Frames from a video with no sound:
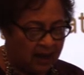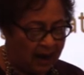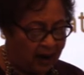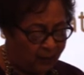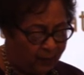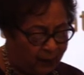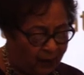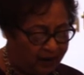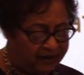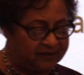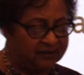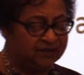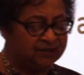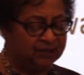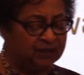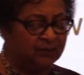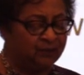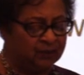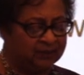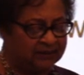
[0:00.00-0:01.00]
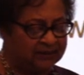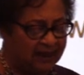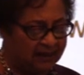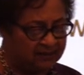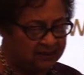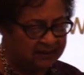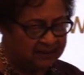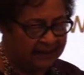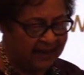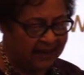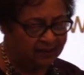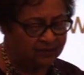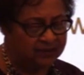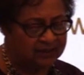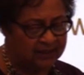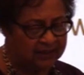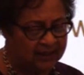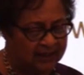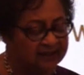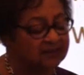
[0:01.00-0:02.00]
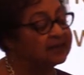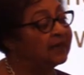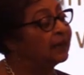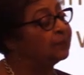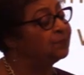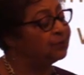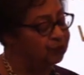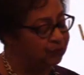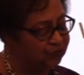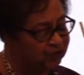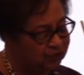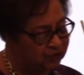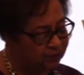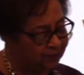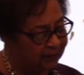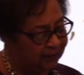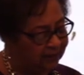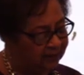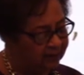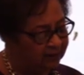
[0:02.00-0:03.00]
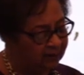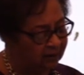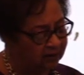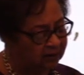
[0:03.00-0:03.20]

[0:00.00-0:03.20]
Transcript: Our partnership with Dallas County has helped to speed